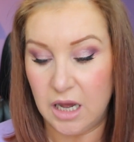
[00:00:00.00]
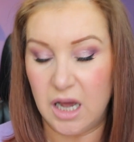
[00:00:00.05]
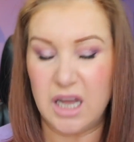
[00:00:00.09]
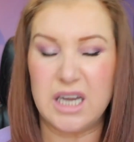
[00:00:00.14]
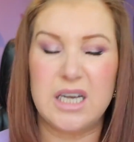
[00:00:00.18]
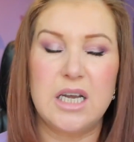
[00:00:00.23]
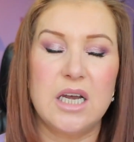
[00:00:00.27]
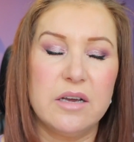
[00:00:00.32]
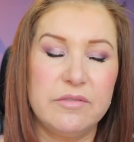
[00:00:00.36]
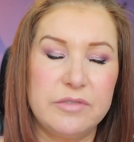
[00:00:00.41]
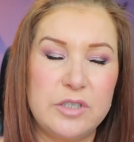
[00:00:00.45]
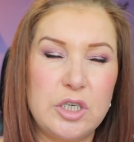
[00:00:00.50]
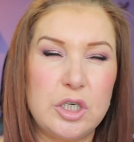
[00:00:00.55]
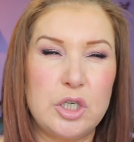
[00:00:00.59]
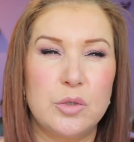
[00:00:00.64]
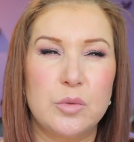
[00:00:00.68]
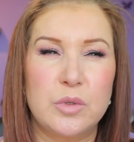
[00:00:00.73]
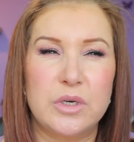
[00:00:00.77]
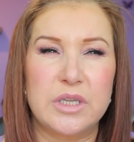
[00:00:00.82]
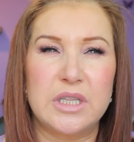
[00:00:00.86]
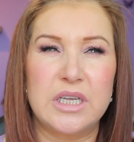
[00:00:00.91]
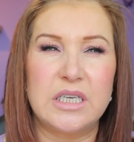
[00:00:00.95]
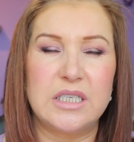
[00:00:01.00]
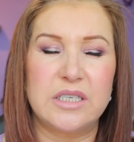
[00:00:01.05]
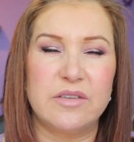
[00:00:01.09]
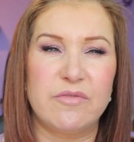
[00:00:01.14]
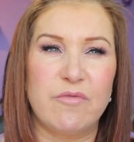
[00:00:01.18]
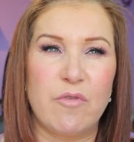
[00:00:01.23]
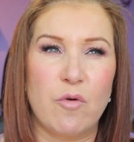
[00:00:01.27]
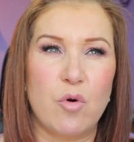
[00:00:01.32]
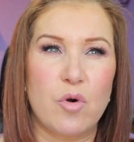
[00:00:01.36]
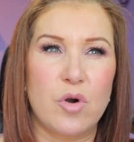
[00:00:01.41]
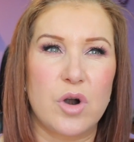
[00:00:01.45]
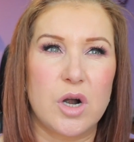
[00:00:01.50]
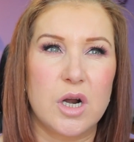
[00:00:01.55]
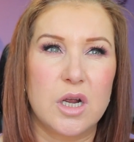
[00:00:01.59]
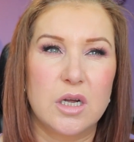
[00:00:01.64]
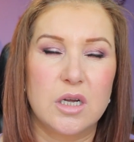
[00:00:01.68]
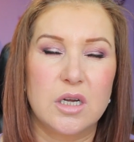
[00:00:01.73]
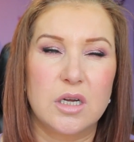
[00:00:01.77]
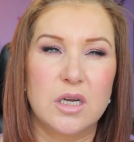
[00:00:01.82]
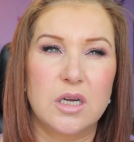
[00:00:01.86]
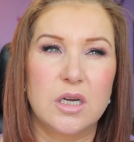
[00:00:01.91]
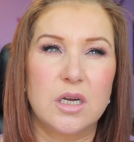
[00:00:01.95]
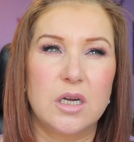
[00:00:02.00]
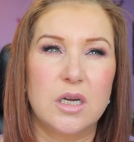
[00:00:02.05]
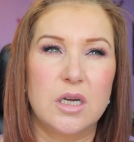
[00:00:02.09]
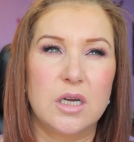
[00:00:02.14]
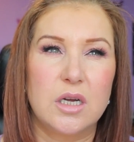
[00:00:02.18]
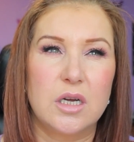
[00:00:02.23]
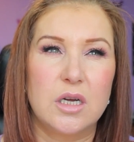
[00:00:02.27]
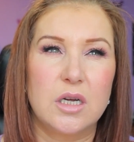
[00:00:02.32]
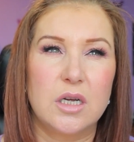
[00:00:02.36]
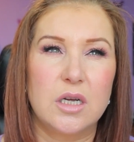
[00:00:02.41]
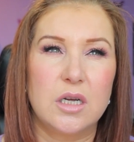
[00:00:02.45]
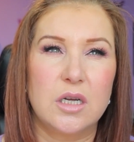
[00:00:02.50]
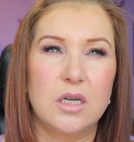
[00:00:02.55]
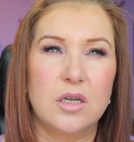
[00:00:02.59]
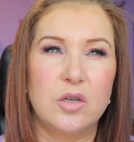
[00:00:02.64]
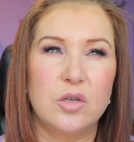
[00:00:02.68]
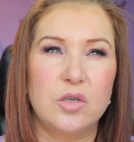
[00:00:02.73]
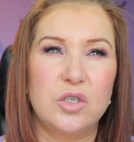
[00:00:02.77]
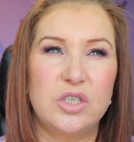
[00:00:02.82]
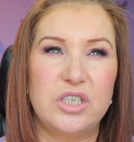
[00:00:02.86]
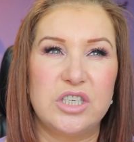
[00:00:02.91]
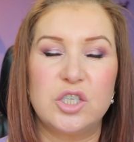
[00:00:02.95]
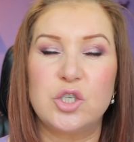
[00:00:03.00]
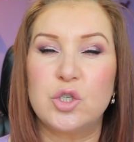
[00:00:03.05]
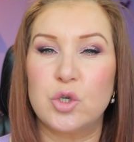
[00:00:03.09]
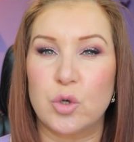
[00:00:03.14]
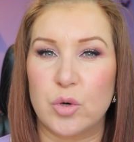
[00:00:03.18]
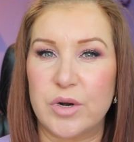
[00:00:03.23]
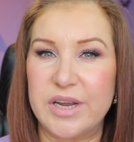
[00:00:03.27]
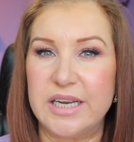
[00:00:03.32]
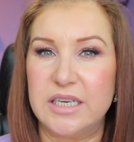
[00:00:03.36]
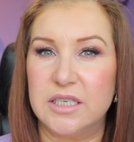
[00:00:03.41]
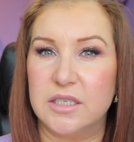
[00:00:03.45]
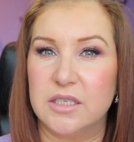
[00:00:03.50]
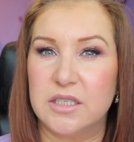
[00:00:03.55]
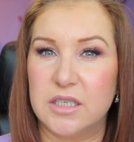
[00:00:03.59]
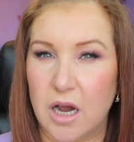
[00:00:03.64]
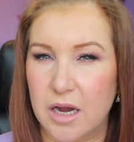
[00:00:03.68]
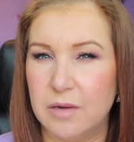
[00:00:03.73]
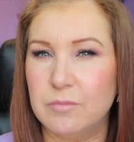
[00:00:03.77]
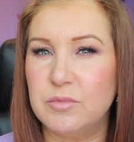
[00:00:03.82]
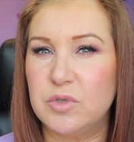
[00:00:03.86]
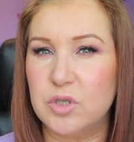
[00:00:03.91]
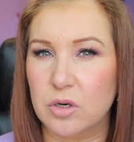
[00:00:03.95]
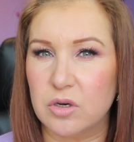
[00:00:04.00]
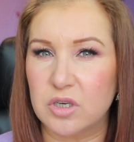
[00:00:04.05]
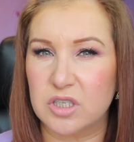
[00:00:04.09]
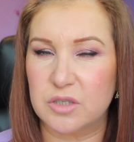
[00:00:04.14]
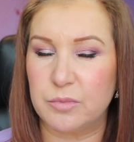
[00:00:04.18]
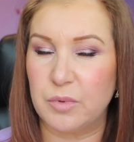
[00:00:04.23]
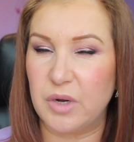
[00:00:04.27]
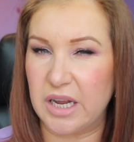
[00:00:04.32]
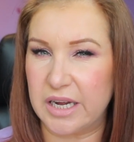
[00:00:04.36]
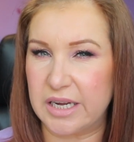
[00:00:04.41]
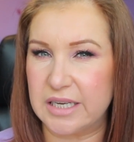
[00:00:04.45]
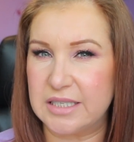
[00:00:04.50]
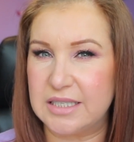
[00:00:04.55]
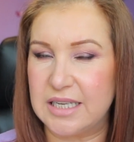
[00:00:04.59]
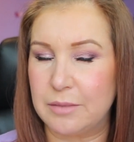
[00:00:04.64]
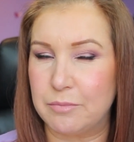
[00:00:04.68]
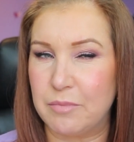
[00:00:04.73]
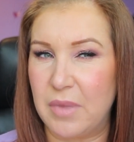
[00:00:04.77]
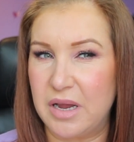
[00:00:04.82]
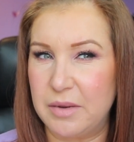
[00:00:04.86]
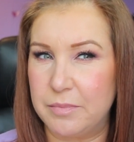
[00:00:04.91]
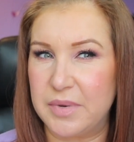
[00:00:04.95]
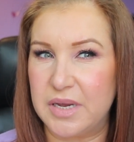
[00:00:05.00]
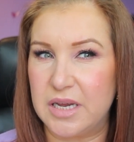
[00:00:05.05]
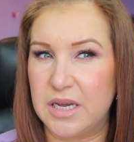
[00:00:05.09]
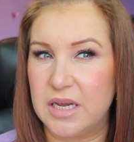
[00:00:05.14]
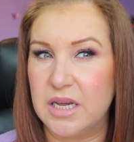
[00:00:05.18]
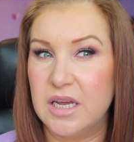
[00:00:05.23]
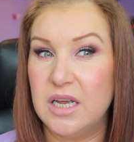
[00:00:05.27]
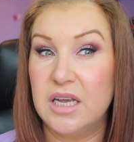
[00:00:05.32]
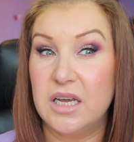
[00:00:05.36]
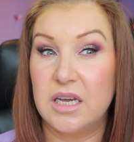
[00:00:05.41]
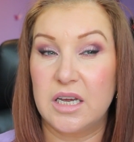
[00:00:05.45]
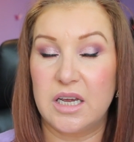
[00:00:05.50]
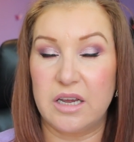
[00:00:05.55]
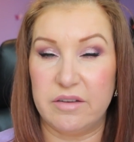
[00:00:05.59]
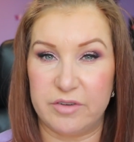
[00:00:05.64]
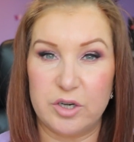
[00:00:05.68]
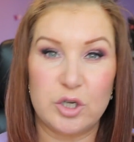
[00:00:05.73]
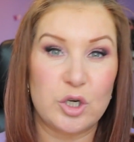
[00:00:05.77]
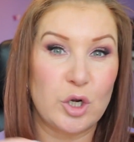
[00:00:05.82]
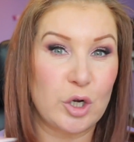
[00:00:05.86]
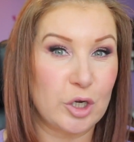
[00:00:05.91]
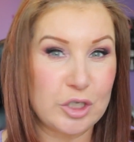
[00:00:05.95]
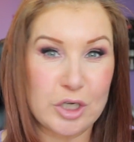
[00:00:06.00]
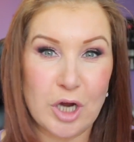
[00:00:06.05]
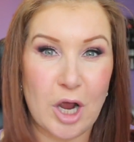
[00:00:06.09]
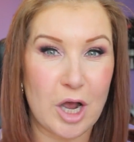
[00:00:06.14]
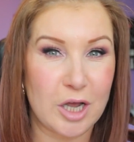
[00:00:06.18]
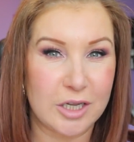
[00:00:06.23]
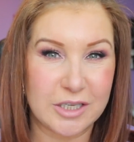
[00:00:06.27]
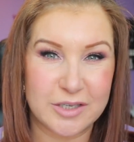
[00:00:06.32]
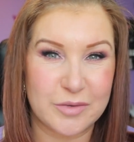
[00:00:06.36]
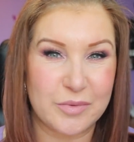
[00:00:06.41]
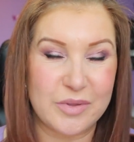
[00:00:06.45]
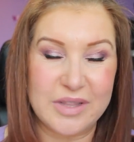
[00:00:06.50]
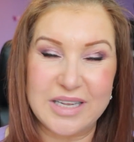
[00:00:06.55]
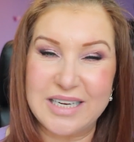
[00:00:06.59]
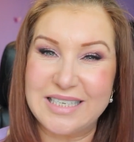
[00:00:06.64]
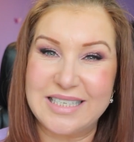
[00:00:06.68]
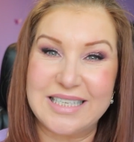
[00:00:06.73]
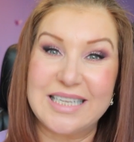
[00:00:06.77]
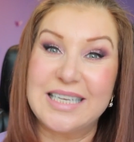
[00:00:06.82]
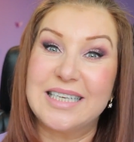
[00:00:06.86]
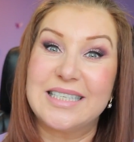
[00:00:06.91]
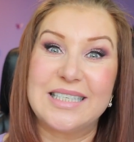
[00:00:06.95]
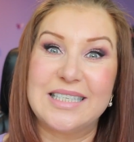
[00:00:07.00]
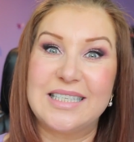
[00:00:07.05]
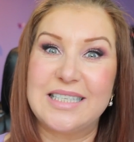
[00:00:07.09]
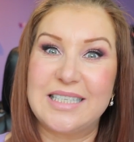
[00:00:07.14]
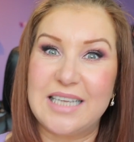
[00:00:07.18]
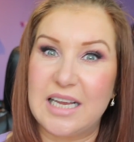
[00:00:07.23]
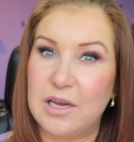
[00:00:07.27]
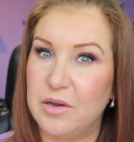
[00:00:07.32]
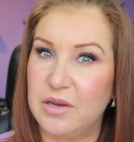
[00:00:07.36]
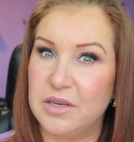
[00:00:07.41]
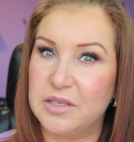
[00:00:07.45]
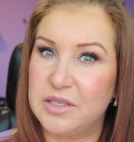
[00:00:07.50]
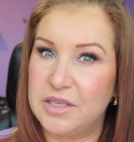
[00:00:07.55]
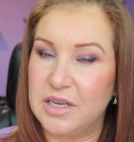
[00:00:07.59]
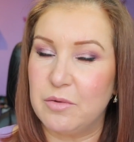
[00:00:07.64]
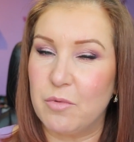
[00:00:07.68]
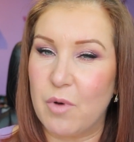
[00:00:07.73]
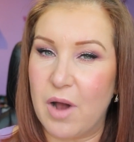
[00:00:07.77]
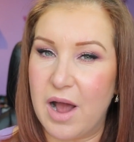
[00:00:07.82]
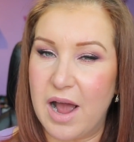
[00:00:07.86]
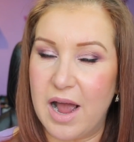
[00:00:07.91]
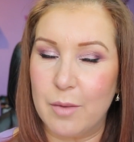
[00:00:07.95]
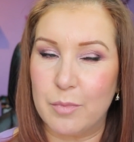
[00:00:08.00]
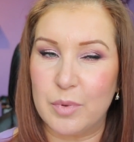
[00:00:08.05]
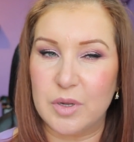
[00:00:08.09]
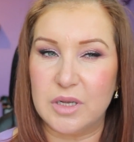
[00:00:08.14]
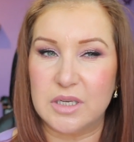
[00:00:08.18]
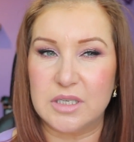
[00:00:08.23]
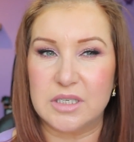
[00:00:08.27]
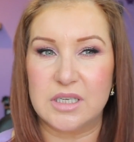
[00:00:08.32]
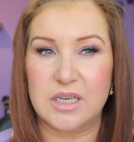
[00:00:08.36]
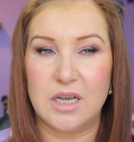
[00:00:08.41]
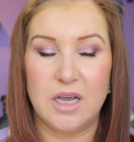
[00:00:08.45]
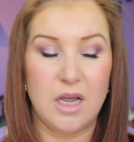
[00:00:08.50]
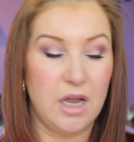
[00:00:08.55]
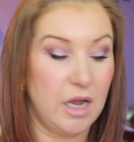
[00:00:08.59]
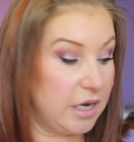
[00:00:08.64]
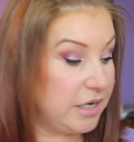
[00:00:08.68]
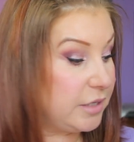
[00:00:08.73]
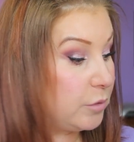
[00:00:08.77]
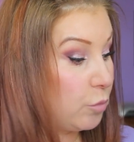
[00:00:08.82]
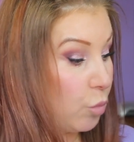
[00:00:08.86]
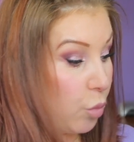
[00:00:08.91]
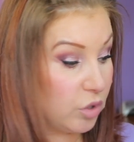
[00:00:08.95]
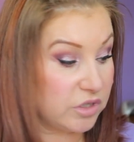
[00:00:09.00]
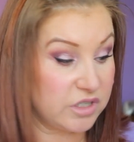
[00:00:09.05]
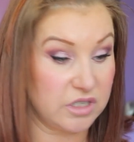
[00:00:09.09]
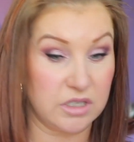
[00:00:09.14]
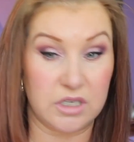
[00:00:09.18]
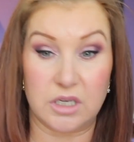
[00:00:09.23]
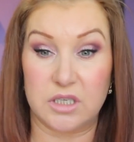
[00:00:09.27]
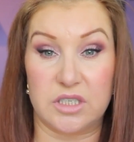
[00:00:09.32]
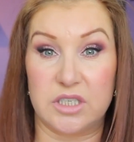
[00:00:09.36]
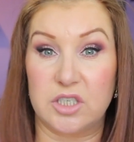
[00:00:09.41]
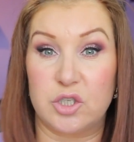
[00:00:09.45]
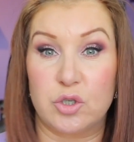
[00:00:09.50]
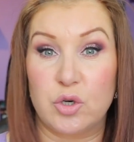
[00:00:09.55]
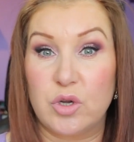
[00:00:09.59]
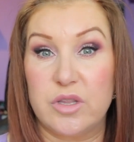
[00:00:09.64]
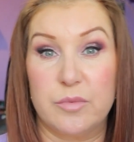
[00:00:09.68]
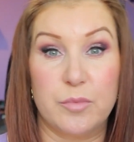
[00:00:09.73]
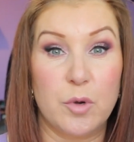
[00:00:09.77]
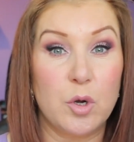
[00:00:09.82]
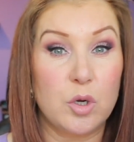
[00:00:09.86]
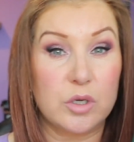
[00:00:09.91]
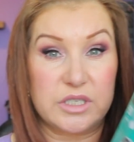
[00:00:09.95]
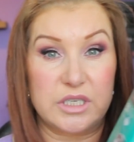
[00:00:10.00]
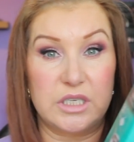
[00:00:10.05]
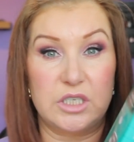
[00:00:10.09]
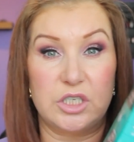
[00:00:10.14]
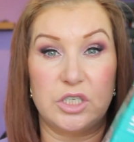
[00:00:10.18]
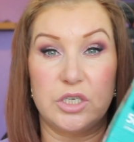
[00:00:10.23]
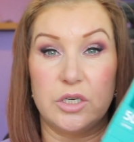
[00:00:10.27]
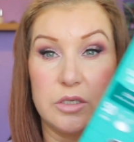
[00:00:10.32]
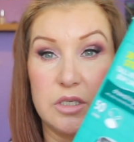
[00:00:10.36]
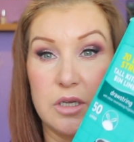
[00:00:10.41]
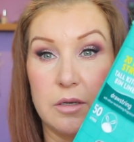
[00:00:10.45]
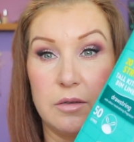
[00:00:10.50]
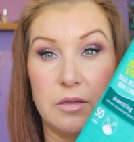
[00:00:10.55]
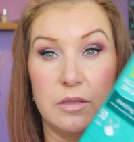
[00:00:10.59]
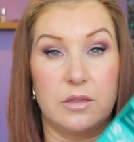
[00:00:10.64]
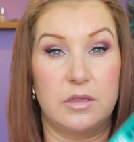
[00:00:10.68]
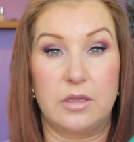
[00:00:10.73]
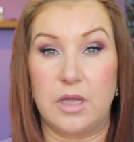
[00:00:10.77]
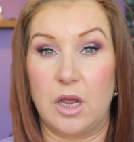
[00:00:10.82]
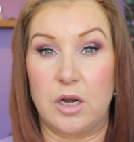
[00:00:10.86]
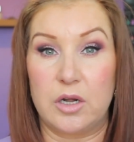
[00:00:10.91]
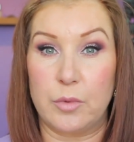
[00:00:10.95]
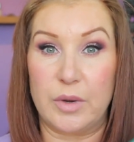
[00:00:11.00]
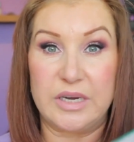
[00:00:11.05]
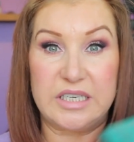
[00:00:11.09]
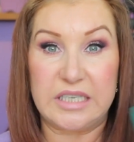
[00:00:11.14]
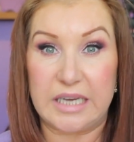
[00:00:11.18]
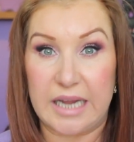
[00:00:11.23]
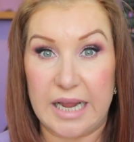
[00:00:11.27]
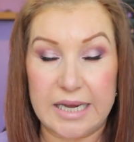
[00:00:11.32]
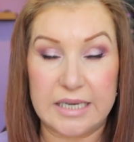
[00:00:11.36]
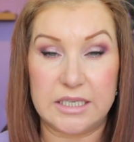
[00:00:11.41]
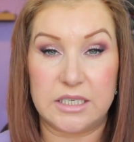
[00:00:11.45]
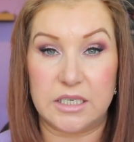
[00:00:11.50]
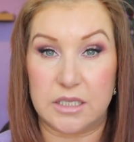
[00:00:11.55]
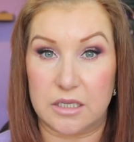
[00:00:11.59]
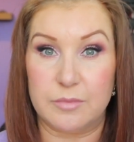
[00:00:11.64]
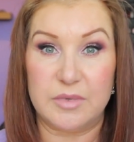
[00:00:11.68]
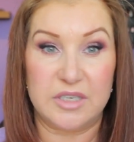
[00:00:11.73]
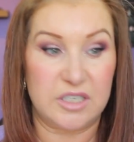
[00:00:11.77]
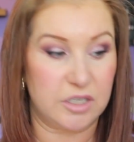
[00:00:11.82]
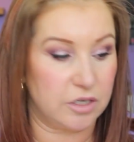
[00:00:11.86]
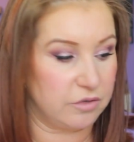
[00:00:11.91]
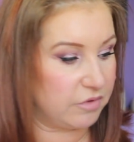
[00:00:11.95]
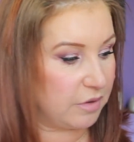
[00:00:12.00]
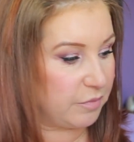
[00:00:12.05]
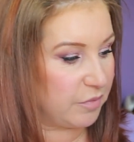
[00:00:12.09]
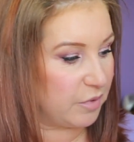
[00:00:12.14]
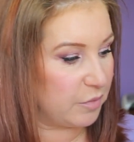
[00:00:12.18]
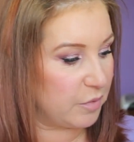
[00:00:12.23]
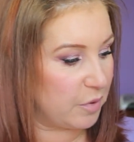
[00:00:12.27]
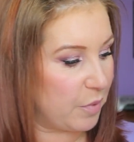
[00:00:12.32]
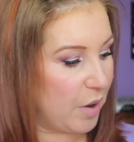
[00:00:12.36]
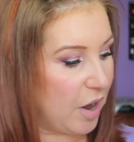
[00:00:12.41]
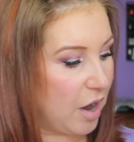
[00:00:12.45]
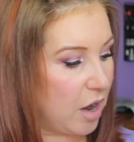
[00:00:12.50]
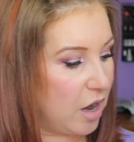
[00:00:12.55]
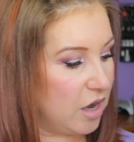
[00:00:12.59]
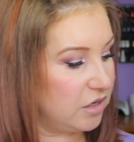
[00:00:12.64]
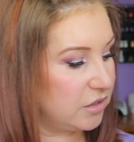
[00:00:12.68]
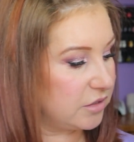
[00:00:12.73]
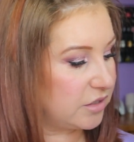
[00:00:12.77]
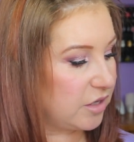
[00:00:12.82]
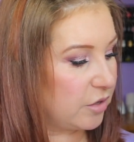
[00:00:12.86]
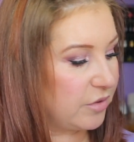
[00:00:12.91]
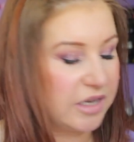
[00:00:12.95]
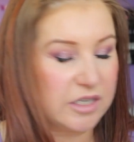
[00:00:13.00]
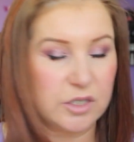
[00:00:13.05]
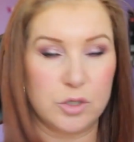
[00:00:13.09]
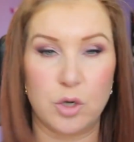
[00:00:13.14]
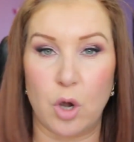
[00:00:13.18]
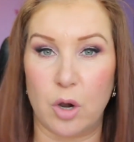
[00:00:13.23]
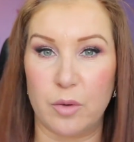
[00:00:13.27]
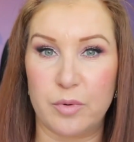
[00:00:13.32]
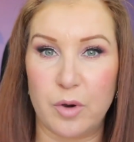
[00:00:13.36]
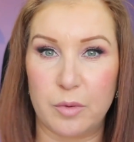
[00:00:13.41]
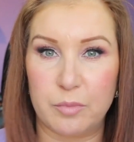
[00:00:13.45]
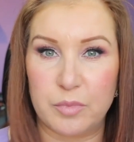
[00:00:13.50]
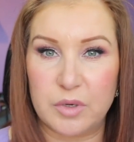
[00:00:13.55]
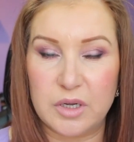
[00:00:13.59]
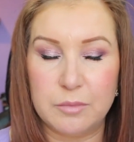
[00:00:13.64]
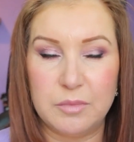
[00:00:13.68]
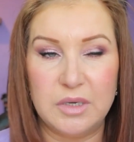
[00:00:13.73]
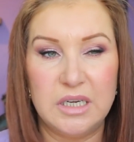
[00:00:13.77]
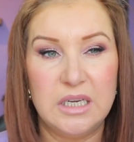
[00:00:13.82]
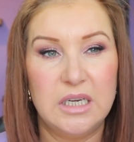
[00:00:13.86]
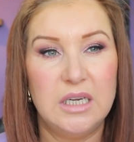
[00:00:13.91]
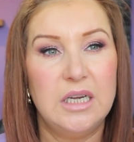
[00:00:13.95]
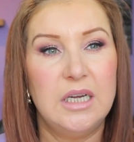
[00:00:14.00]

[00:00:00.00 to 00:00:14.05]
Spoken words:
I'd love to do one of these for destroying type dogs, but like I said, maybe give your dog a chance with these things and see what happens. Watson does destroy the boxes, you know, so the only way to get into them is to rip them apart, so that's not a problem.